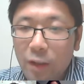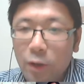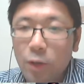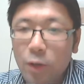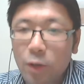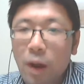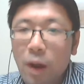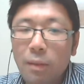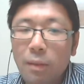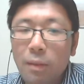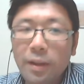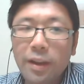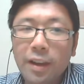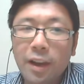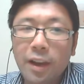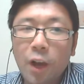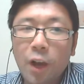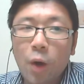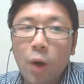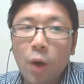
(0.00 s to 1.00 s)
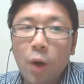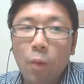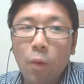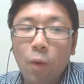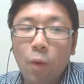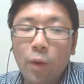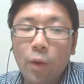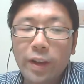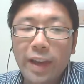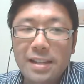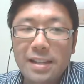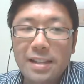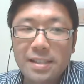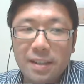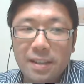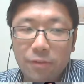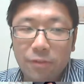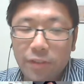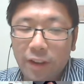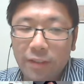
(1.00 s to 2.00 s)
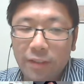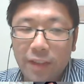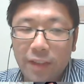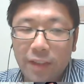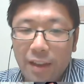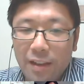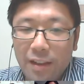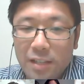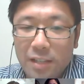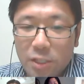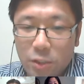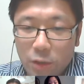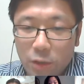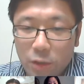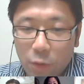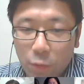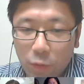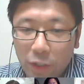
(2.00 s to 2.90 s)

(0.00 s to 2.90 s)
You probably won't get something that is